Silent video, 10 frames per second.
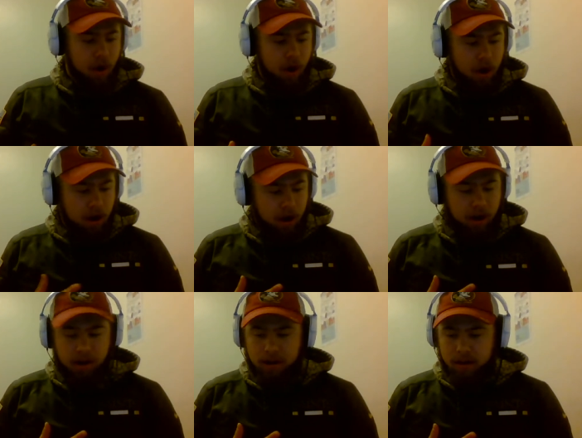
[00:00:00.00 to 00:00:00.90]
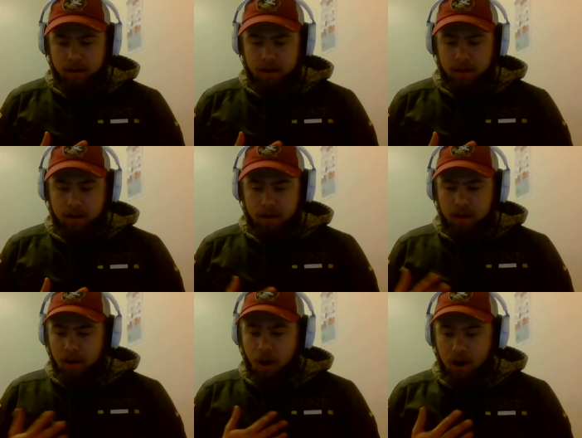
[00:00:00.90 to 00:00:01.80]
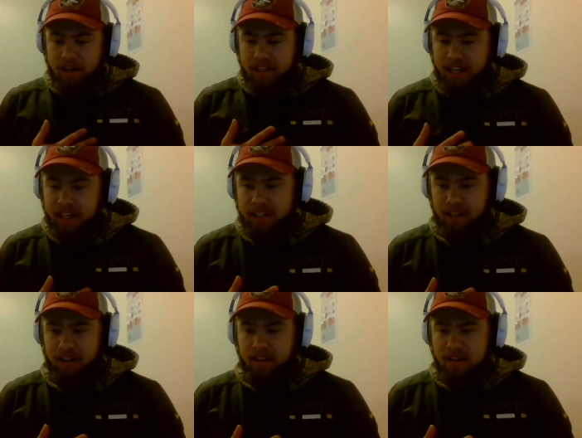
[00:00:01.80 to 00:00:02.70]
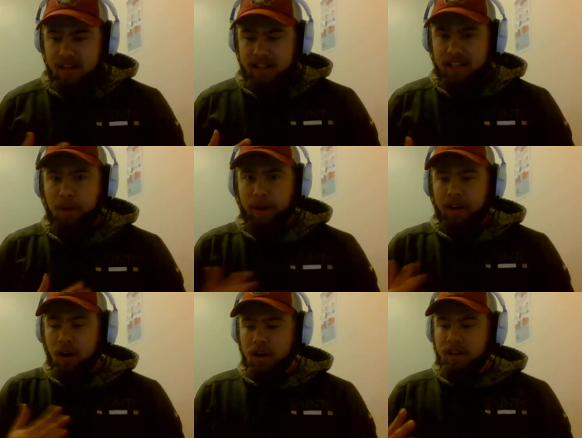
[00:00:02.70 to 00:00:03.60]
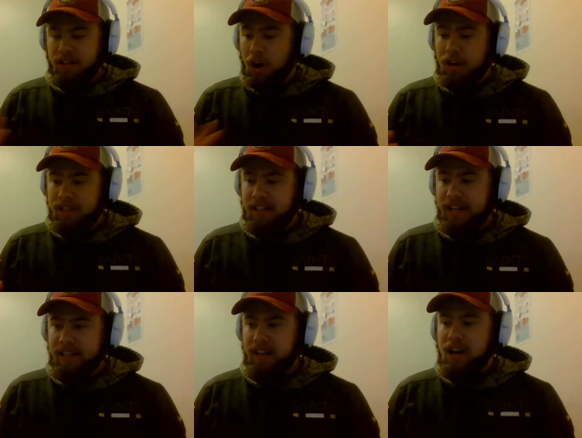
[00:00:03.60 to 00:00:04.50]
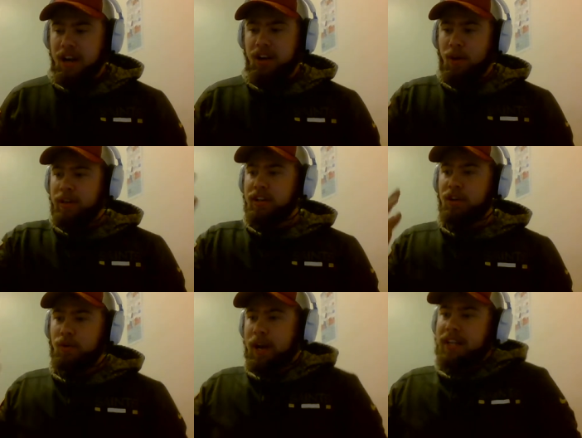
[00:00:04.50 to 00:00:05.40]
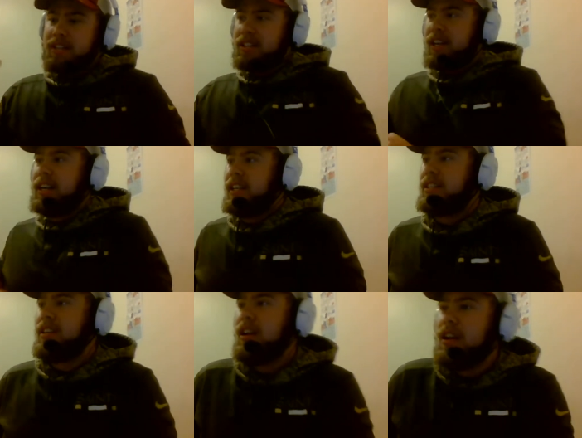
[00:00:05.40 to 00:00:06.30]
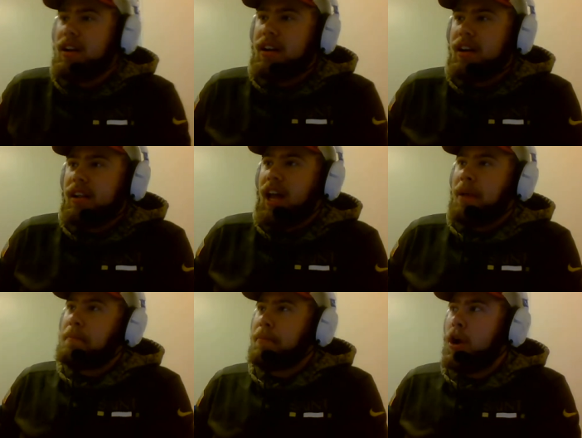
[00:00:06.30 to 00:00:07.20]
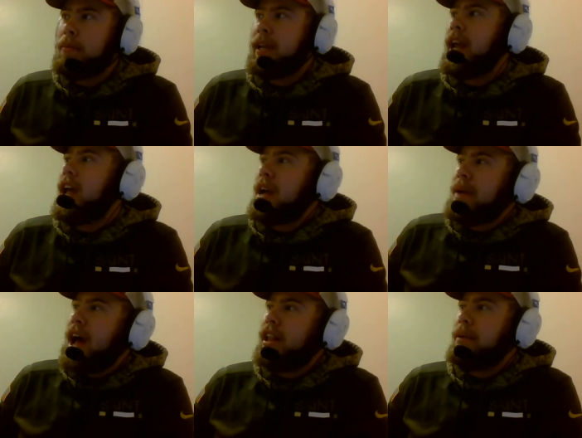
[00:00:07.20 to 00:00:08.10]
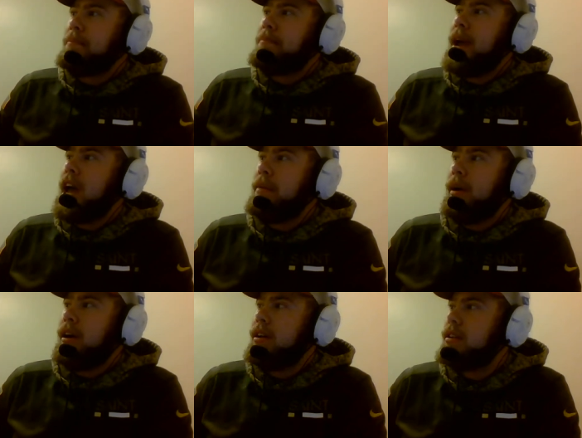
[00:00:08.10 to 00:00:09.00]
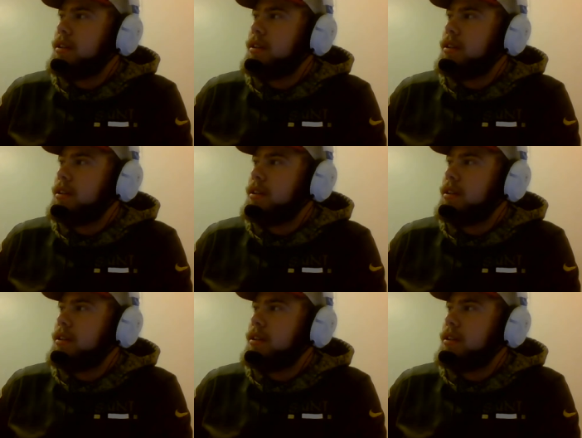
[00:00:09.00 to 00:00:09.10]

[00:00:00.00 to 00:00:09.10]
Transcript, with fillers: our our season, celebrating our our season, going to great cities like Birmingham, Alabama,